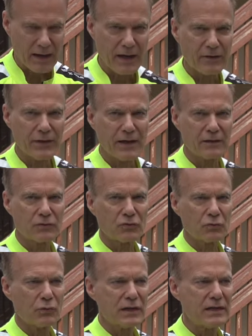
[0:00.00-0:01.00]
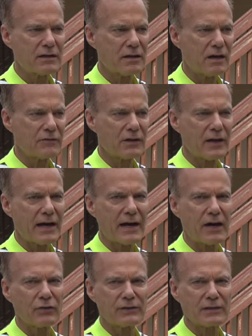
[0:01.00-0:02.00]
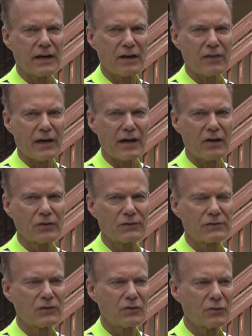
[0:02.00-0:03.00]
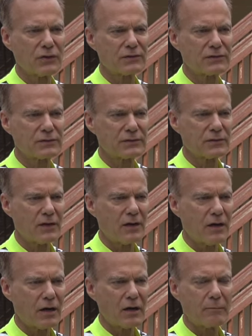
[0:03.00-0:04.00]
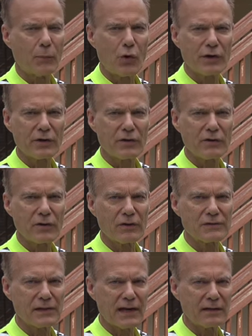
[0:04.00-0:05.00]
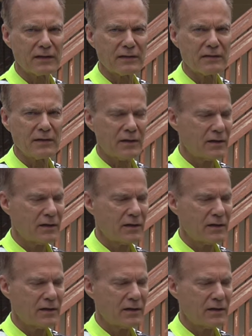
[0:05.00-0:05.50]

and then recover the outside of the house with mortar or siding.